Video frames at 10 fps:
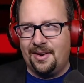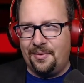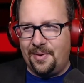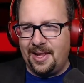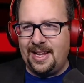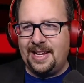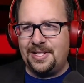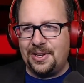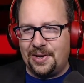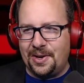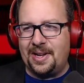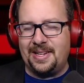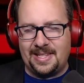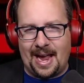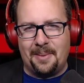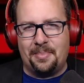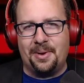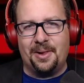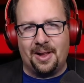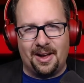really is a good
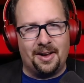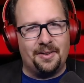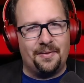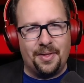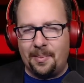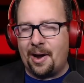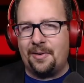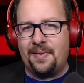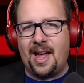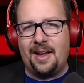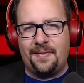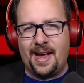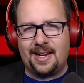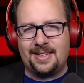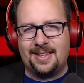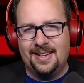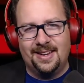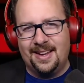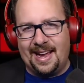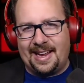example of the butterfly effect,
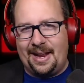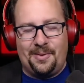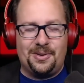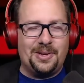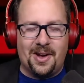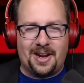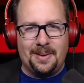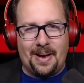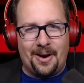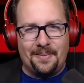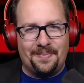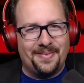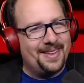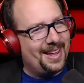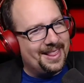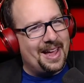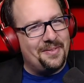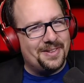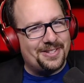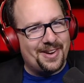again, which we talked about in
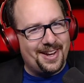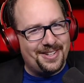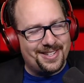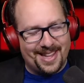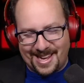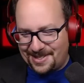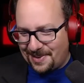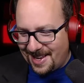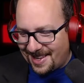Life is Strange last week.